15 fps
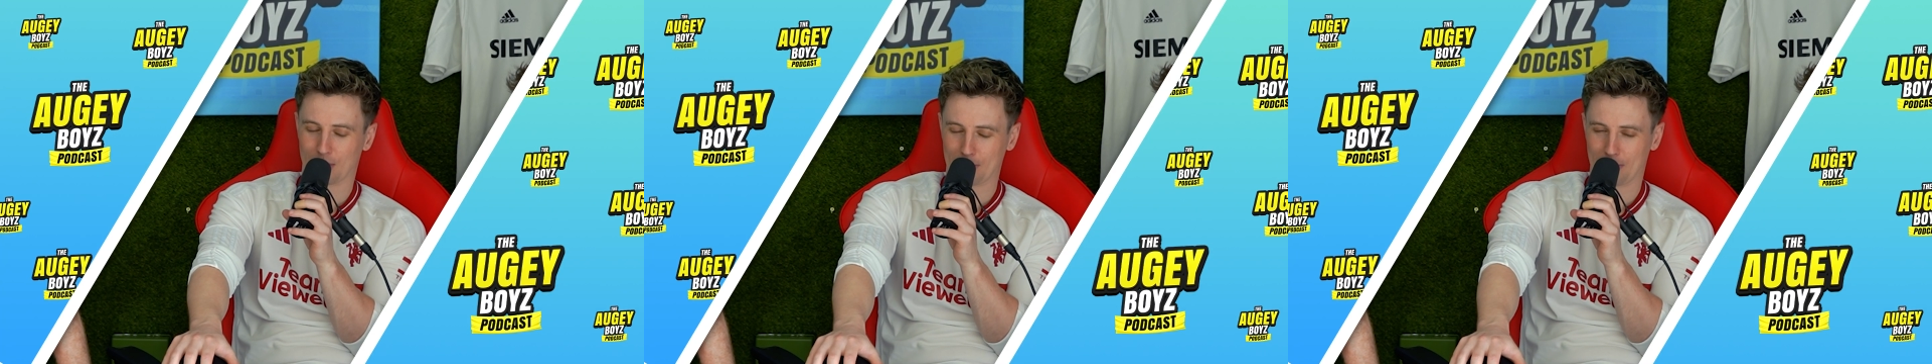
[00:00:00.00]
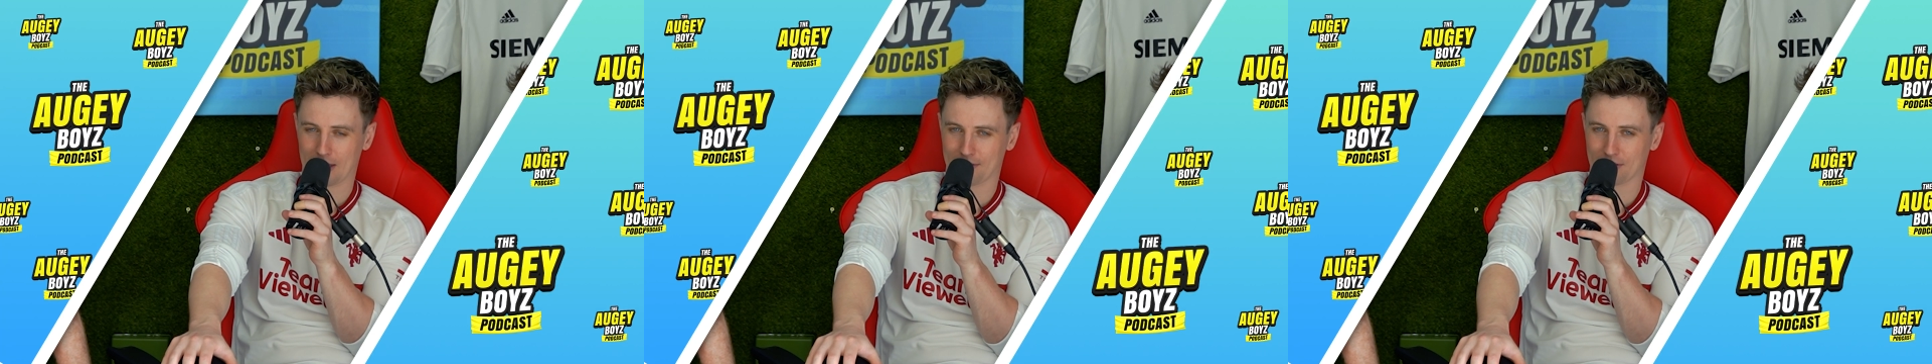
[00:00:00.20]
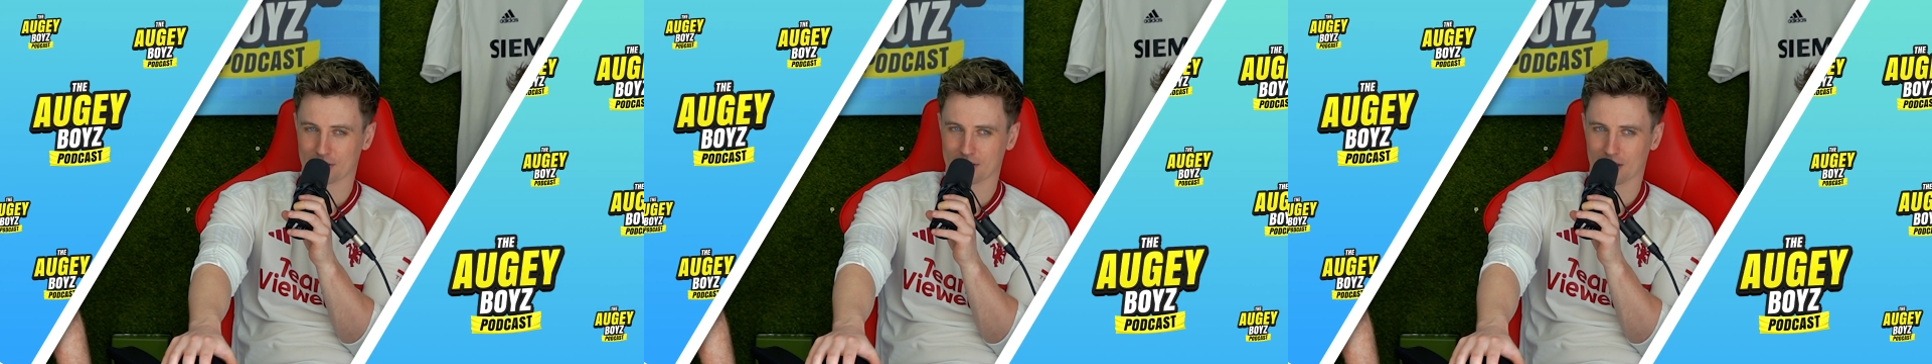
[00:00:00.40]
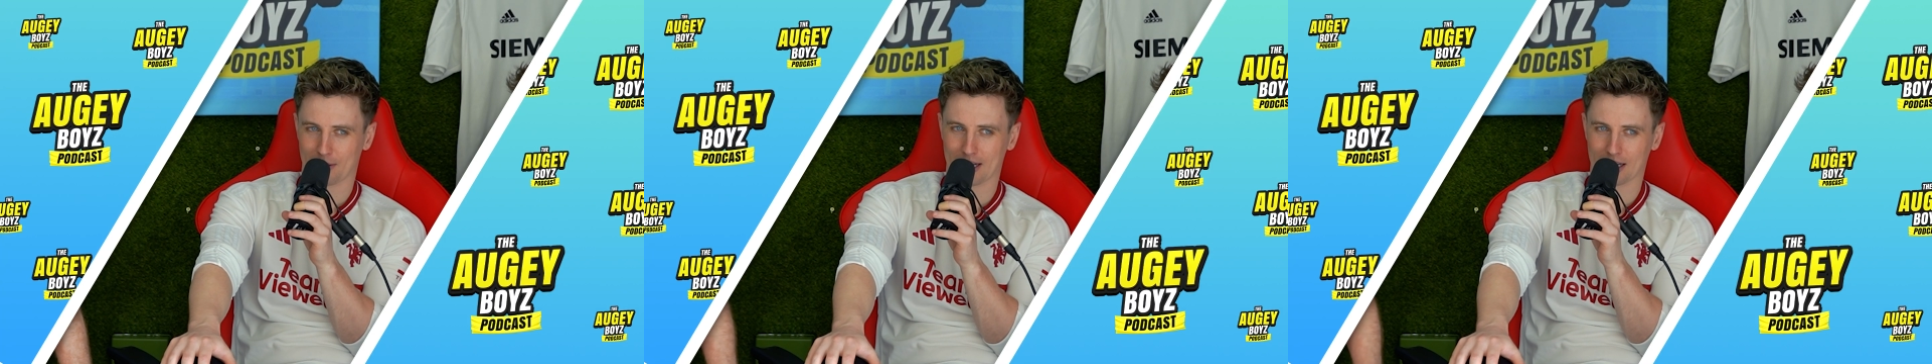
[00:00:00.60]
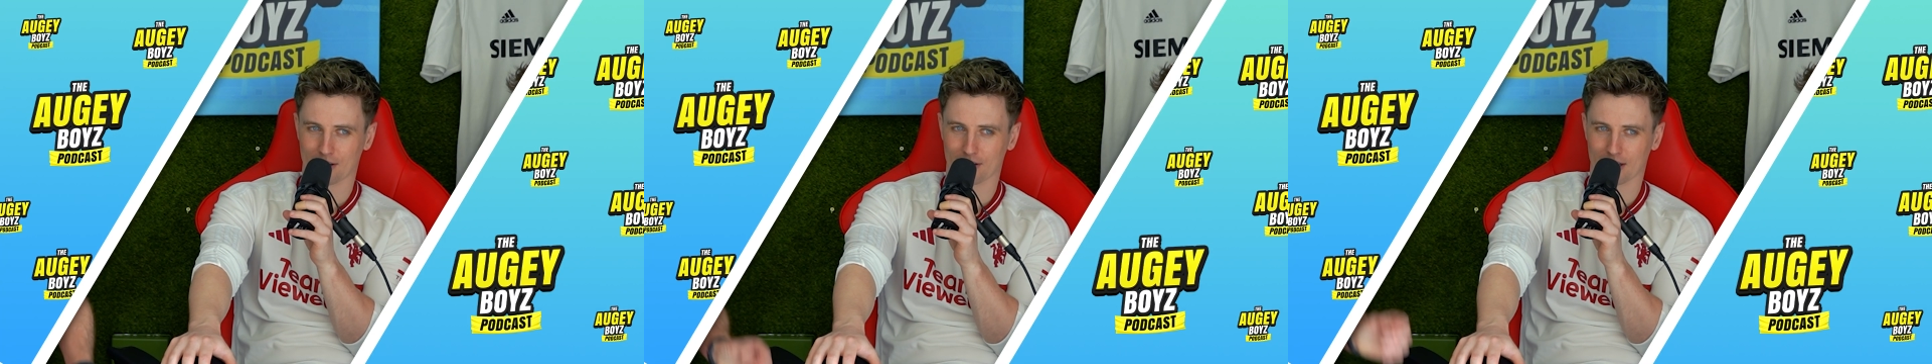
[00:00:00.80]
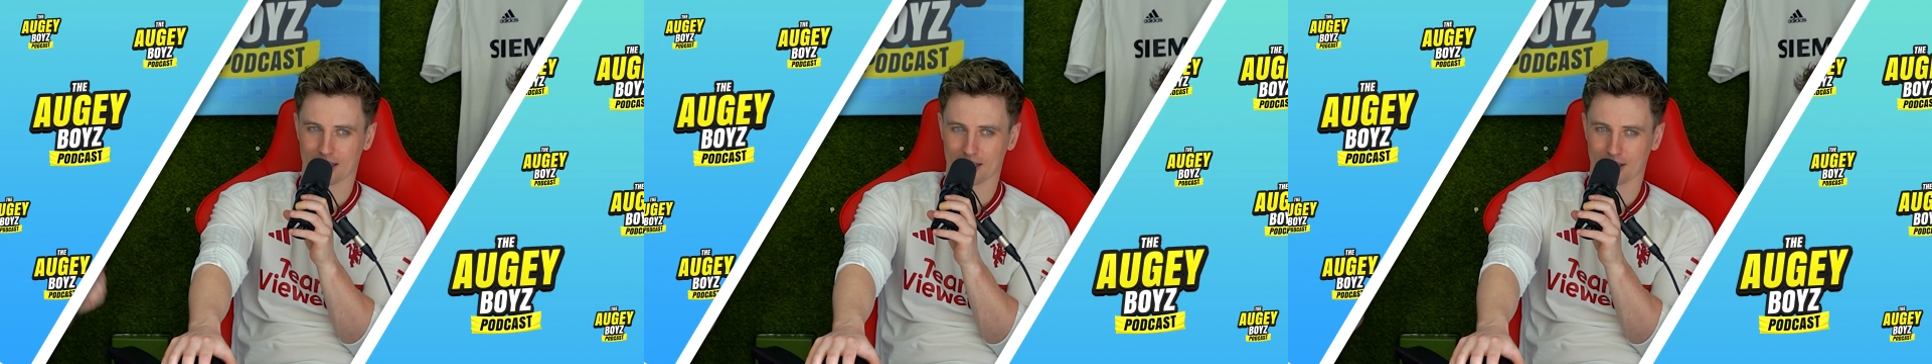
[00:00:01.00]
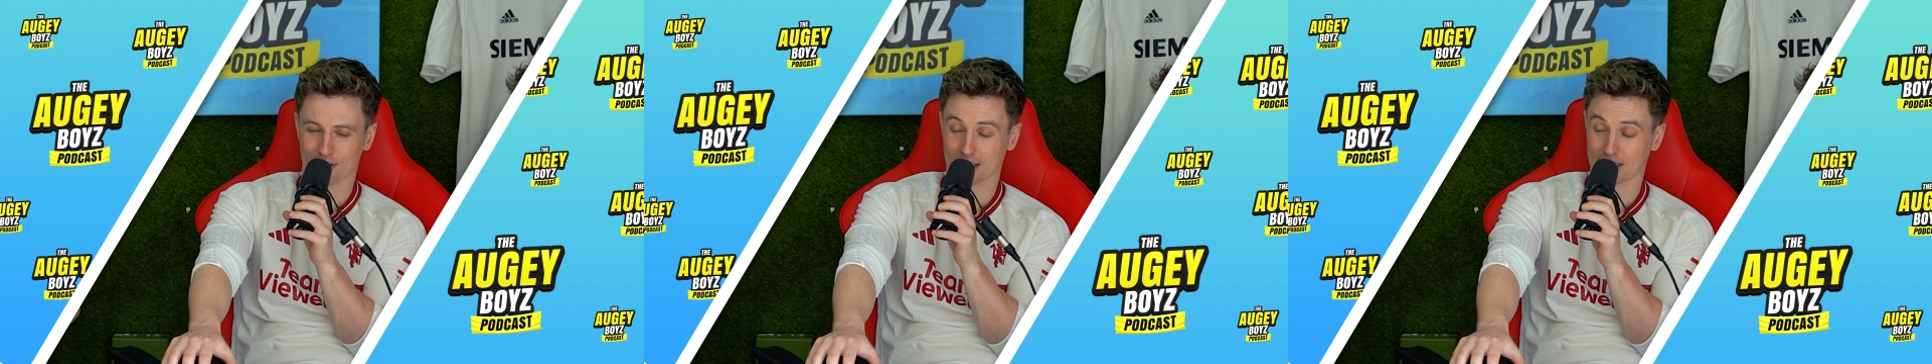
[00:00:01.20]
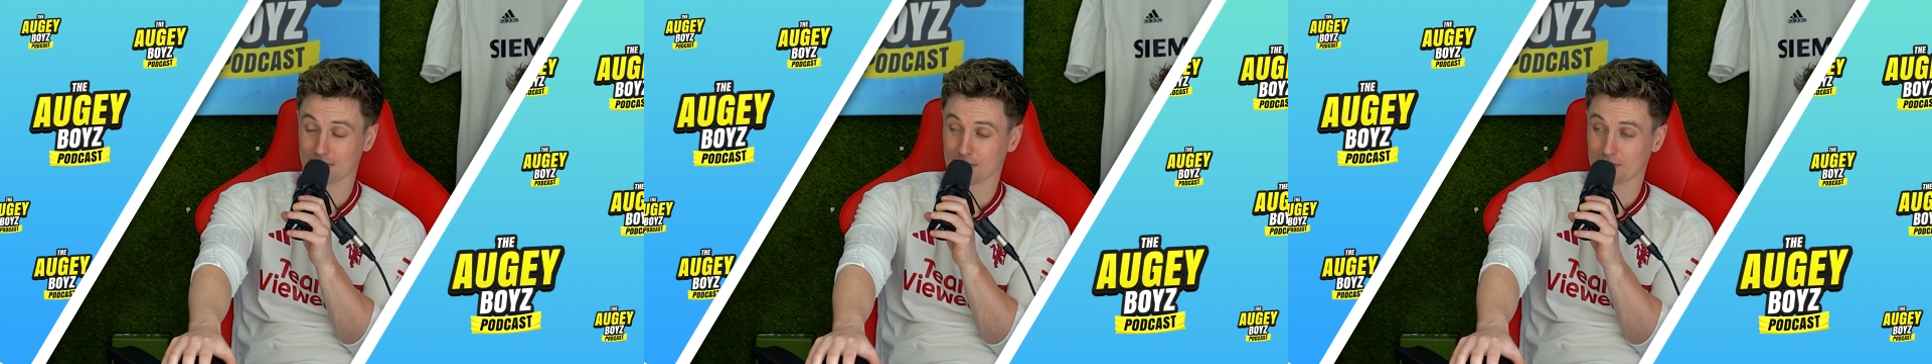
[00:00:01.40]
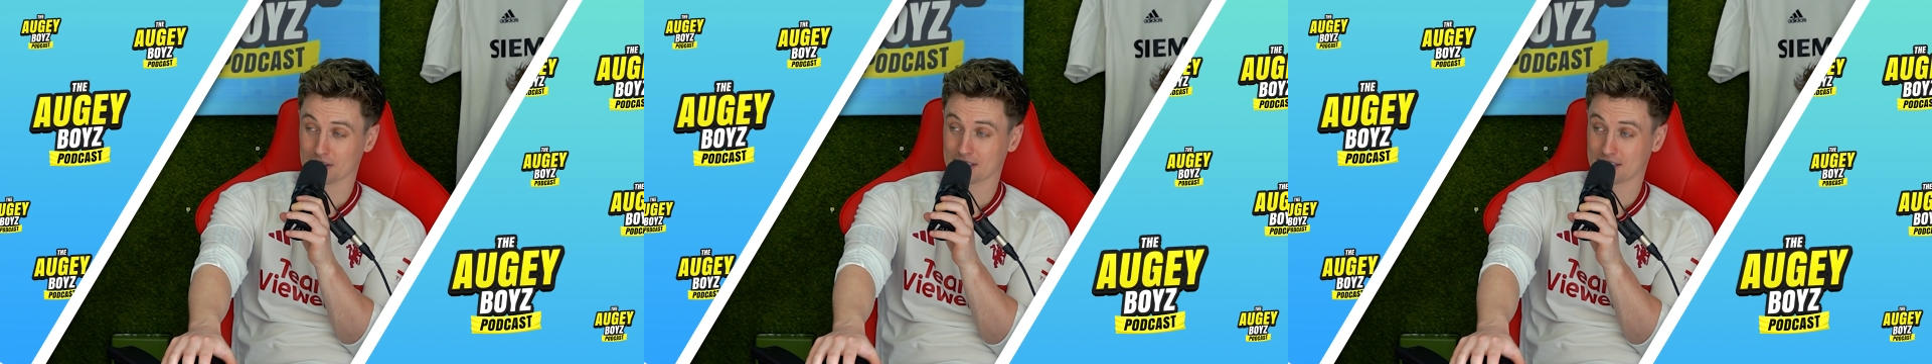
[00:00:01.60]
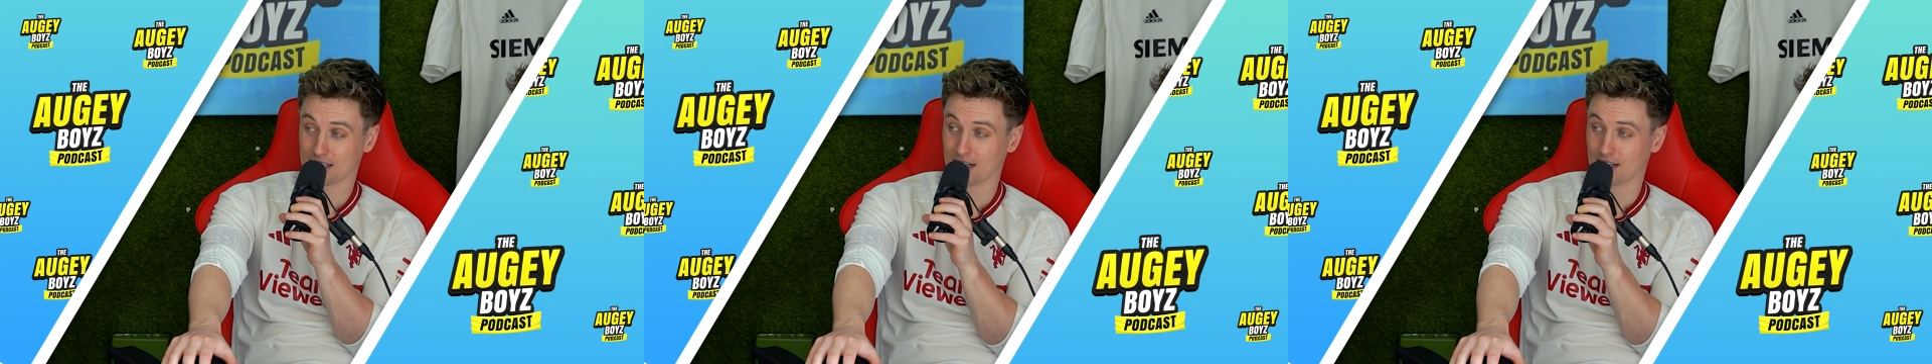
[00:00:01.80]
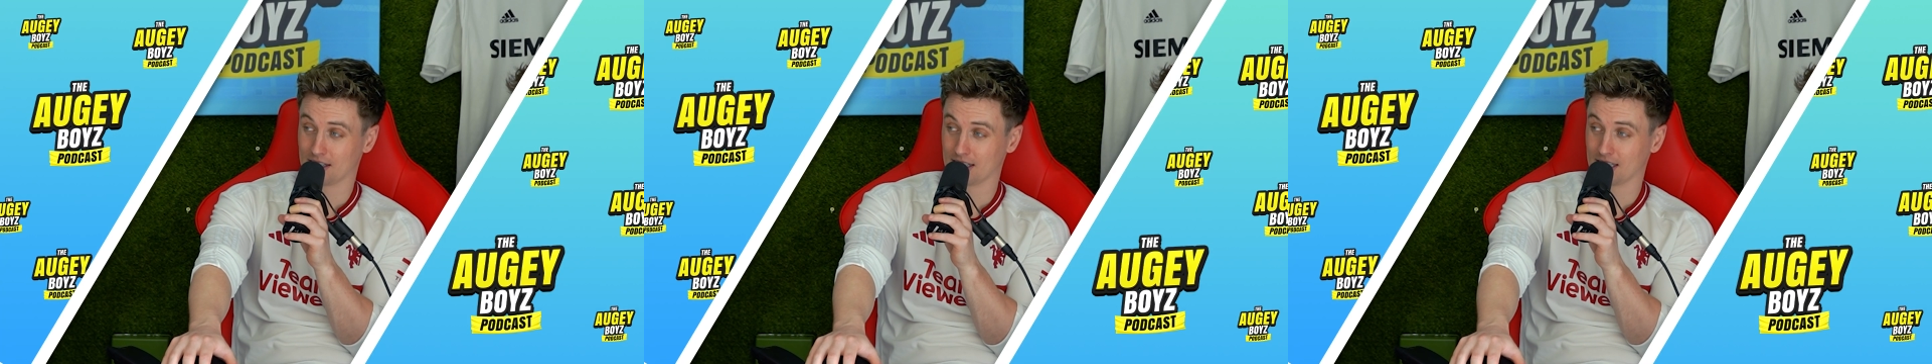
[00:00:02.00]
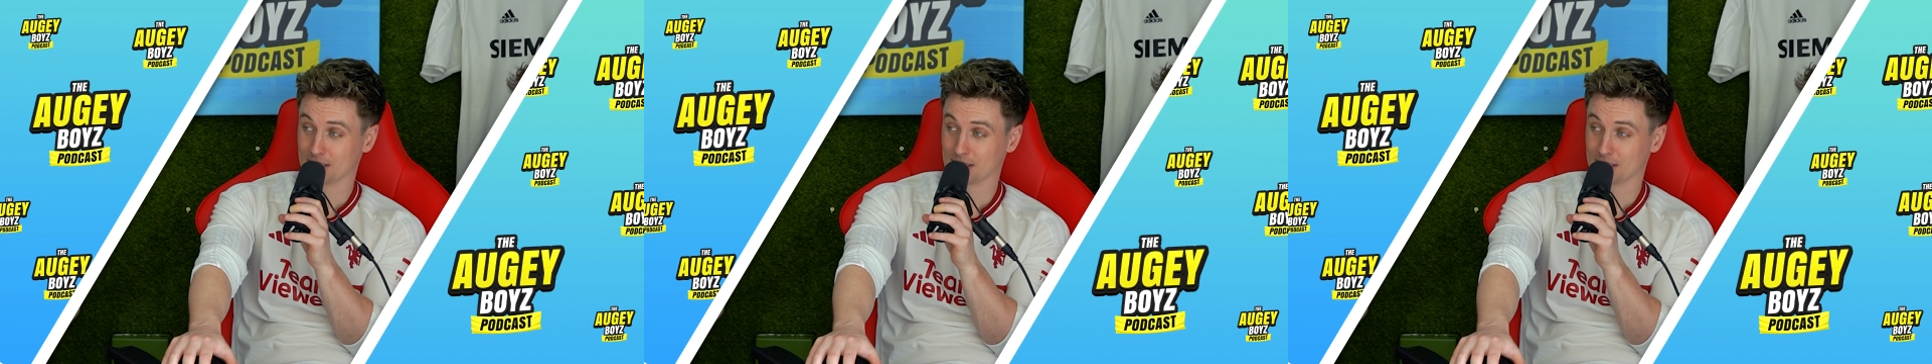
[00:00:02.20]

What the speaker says: why Pickford's so angry and aggressive with his son